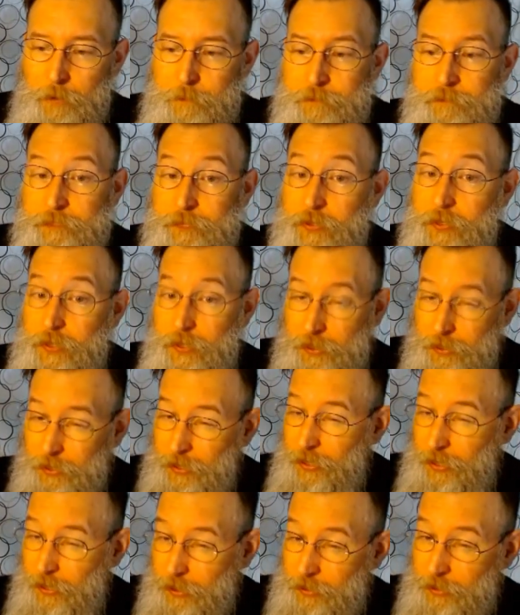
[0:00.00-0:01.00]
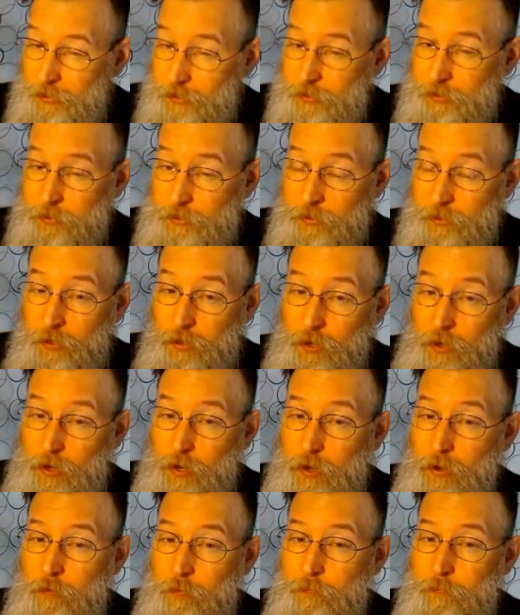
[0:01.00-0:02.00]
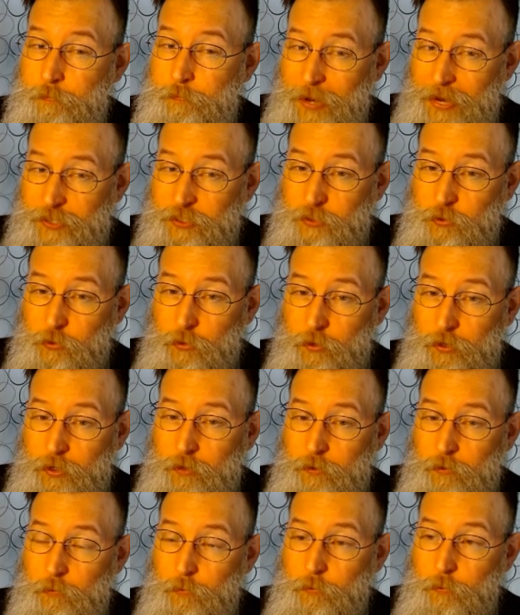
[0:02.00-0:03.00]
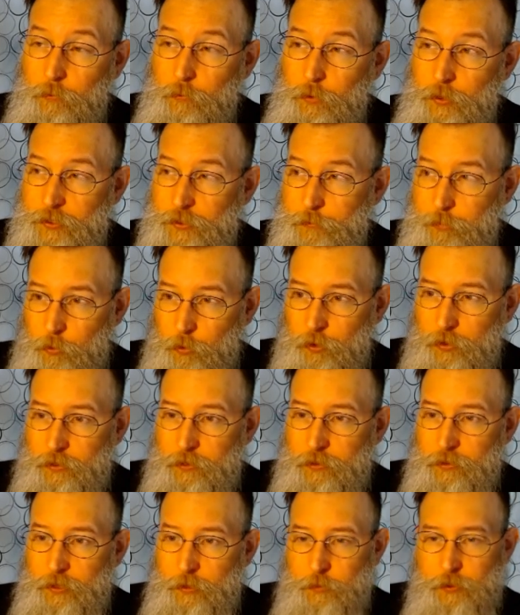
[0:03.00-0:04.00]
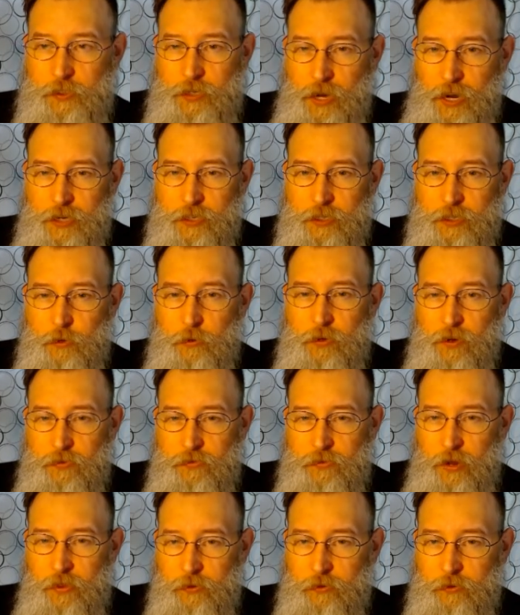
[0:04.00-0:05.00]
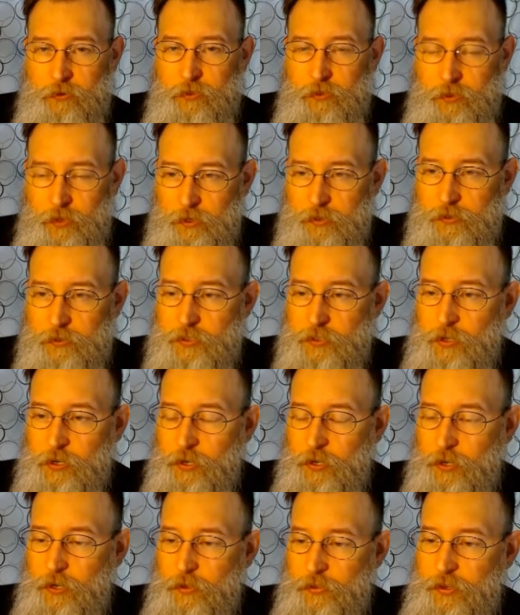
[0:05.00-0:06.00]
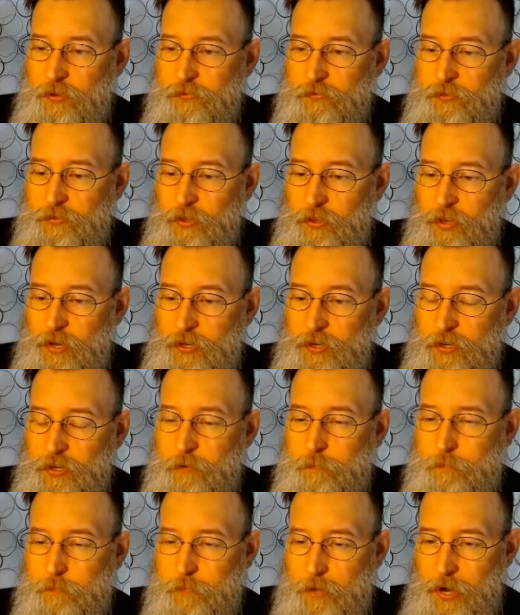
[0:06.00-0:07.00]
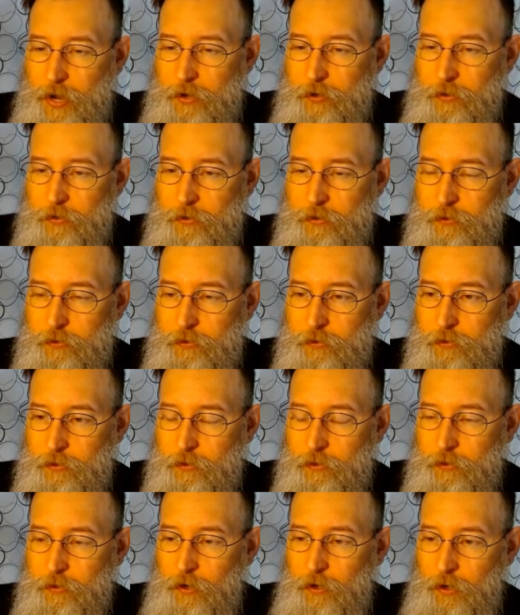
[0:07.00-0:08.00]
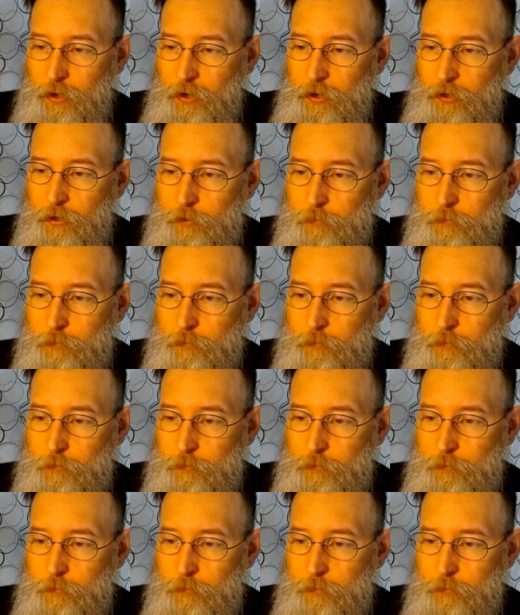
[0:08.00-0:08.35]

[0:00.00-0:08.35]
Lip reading: Getting his backstory was important. It was tied to enough other things that it felt like it mattered. I